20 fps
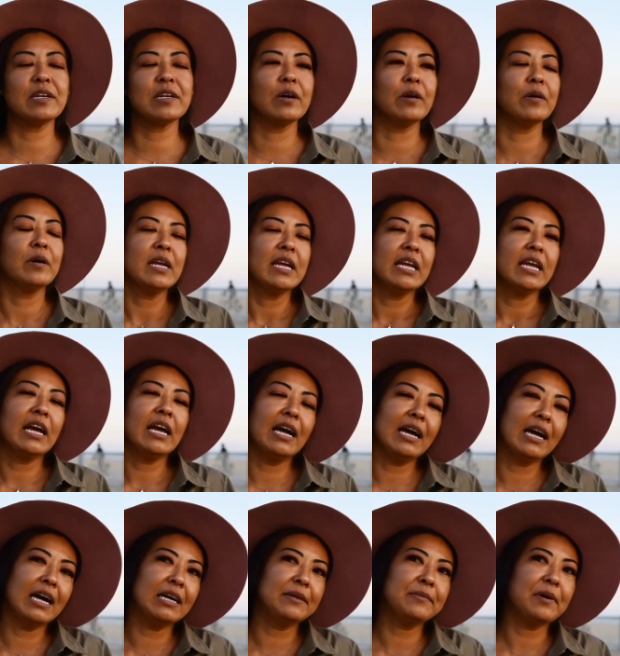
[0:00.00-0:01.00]
So
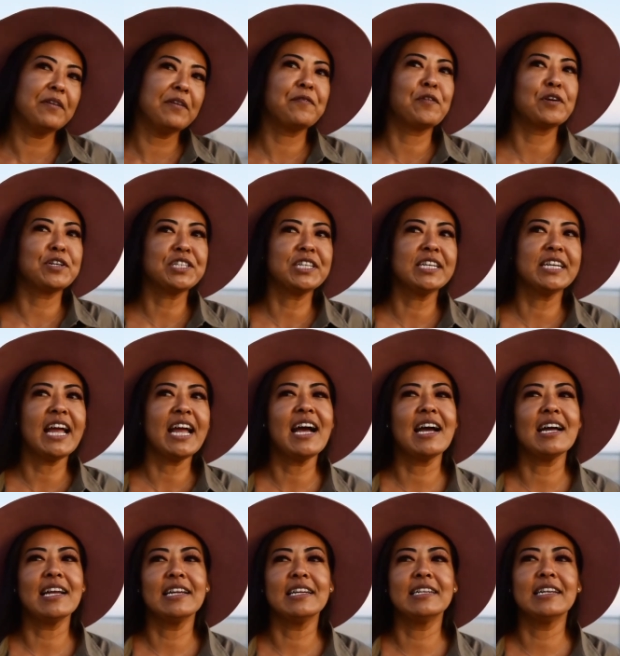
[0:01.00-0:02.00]
unfortunately,
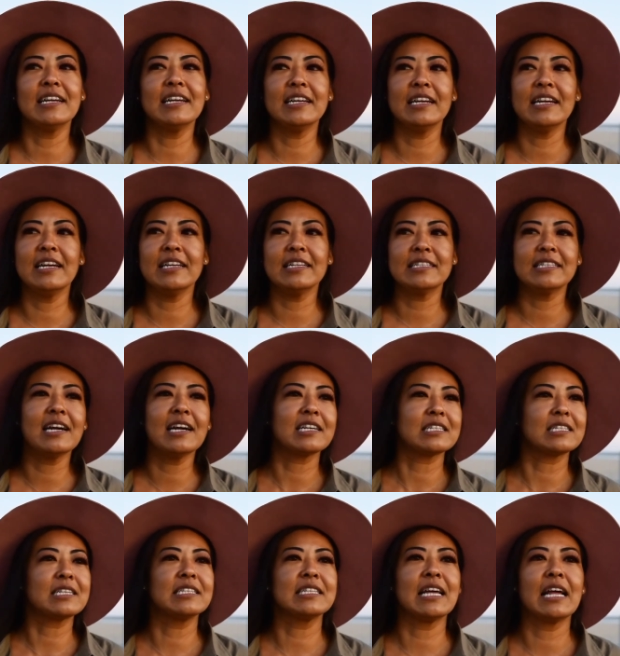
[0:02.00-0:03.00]
yeah, it
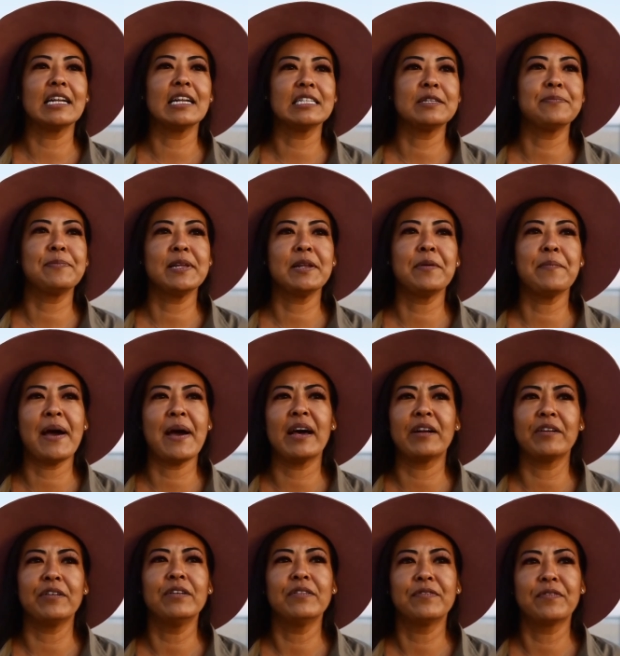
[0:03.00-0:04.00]
sucks, because that has been a battle